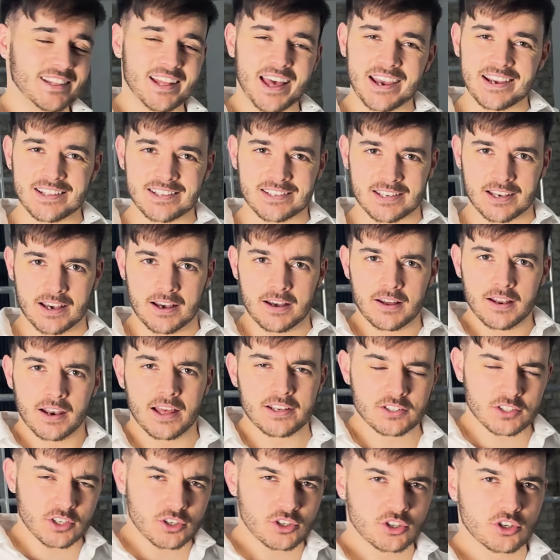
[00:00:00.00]
later,
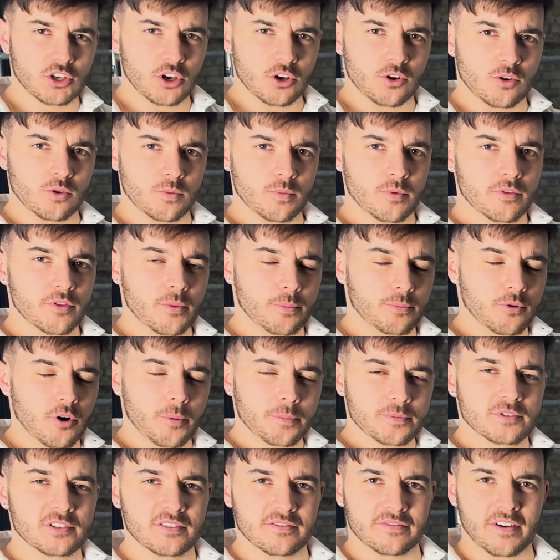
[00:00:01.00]
let's assume the
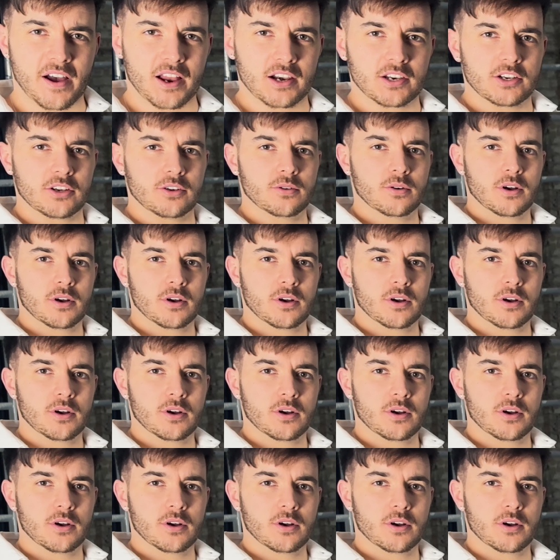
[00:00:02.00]
property value